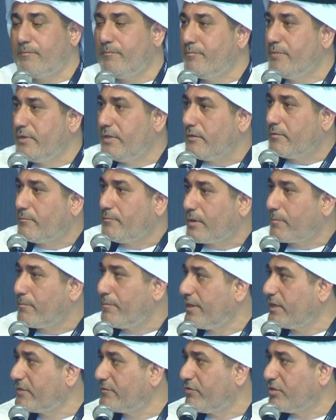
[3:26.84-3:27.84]
being
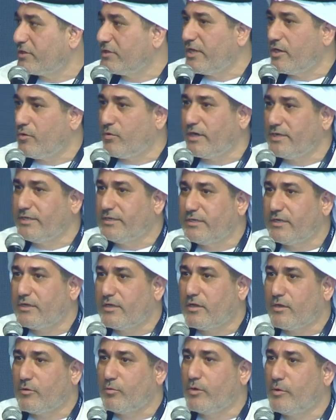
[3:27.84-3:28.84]
prepared for day one,
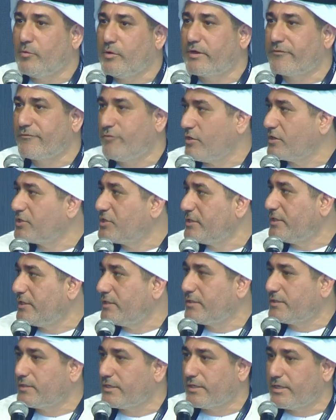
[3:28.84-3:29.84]
we were
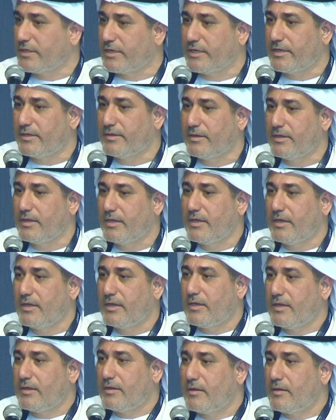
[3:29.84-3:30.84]
fortunate
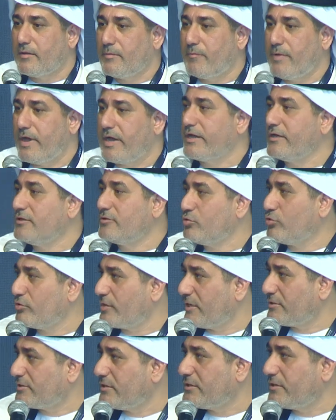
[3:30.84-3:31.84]
back in
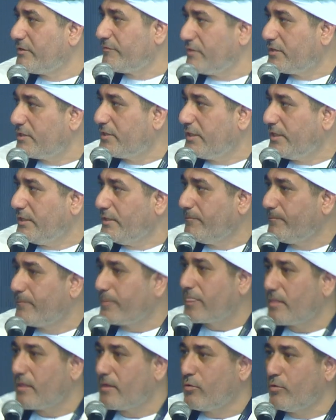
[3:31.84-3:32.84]
2017
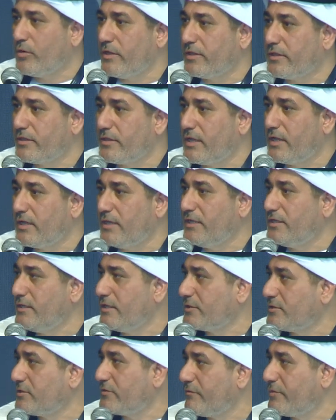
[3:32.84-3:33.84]
when the
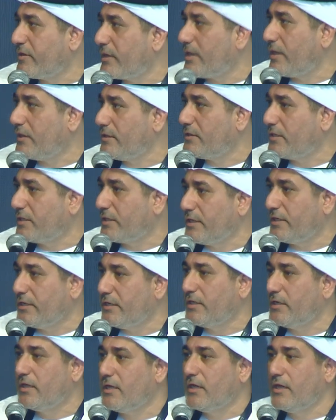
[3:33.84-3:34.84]
leaders of the
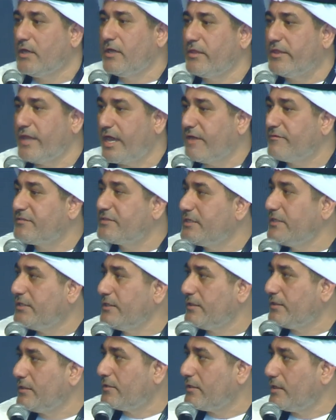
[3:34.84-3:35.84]
country, they have
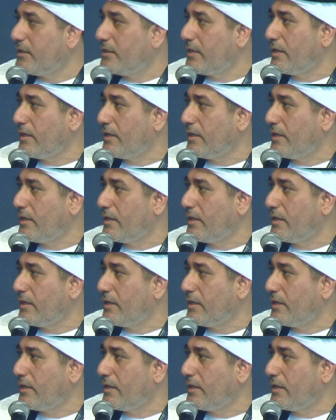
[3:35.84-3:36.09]
seen